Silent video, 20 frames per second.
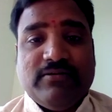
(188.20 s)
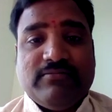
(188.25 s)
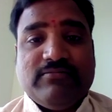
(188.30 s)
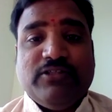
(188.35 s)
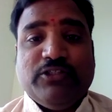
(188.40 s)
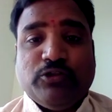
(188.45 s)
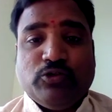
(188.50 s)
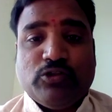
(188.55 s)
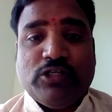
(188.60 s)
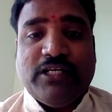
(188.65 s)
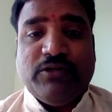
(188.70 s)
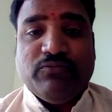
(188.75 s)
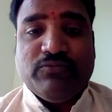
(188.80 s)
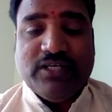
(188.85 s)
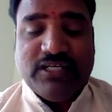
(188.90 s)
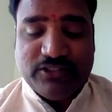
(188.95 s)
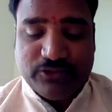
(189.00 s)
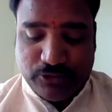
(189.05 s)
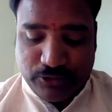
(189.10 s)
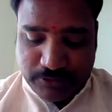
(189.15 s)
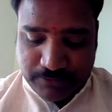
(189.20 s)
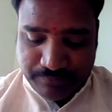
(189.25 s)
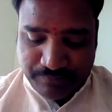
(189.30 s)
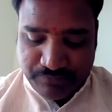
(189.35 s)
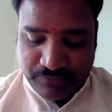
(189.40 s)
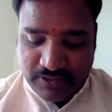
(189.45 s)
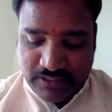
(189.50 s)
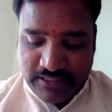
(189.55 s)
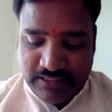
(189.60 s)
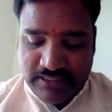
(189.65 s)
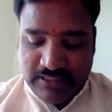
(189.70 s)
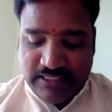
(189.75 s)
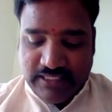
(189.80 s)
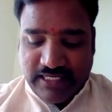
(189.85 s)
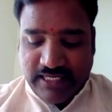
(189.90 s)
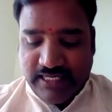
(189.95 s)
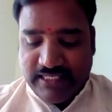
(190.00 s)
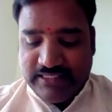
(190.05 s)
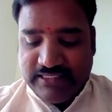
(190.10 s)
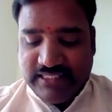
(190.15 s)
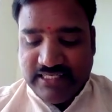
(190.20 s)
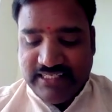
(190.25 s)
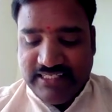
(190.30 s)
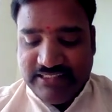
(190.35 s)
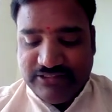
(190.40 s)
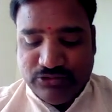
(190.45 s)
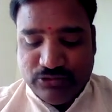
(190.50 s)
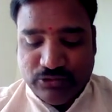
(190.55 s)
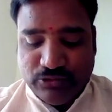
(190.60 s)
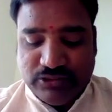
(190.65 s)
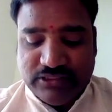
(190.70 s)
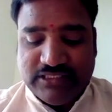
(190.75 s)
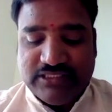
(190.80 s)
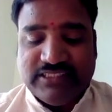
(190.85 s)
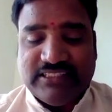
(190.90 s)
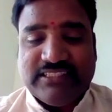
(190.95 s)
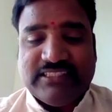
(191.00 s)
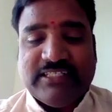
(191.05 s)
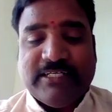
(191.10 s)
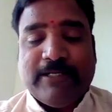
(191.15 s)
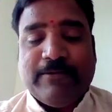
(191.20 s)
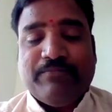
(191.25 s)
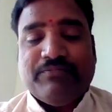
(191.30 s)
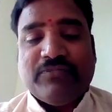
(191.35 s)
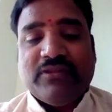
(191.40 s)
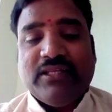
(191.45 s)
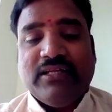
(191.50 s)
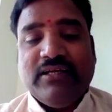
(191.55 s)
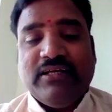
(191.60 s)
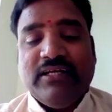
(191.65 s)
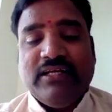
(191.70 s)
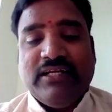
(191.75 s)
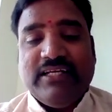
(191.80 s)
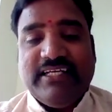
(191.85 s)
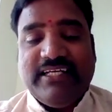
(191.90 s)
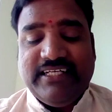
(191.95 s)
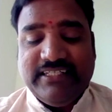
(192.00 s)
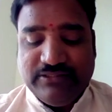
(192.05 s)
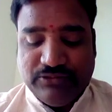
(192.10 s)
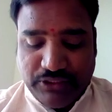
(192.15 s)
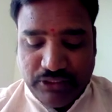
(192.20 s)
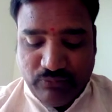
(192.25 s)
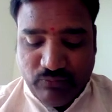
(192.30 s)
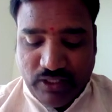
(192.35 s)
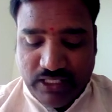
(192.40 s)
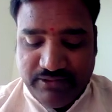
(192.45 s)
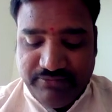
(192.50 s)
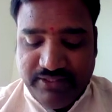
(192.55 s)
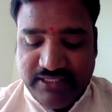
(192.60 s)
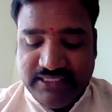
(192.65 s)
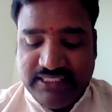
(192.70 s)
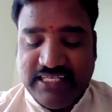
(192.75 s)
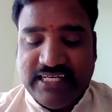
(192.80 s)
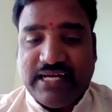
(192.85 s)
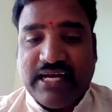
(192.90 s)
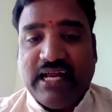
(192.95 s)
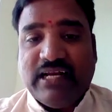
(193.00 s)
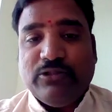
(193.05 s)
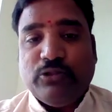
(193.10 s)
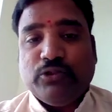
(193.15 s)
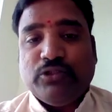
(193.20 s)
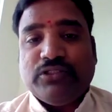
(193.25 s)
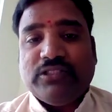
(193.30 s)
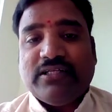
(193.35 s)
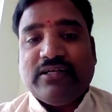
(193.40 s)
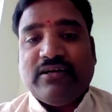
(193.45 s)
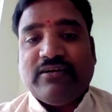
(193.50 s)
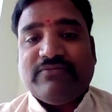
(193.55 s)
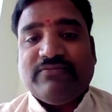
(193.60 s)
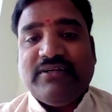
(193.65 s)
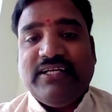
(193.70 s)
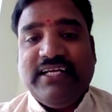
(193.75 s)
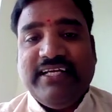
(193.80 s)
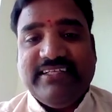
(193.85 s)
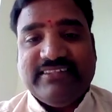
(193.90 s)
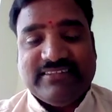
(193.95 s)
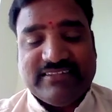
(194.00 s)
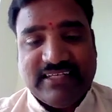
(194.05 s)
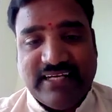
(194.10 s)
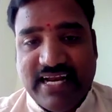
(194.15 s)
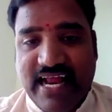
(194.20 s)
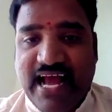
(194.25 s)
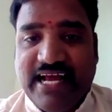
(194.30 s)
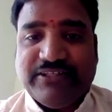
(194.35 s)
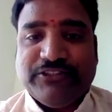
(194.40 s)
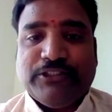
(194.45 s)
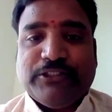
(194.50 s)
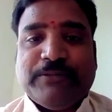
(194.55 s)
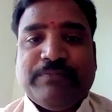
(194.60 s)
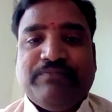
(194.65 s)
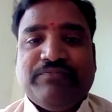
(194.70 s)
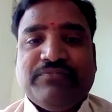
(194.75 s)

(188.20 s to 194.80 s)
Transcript: literary works, and his interest in reviving the culture of his land.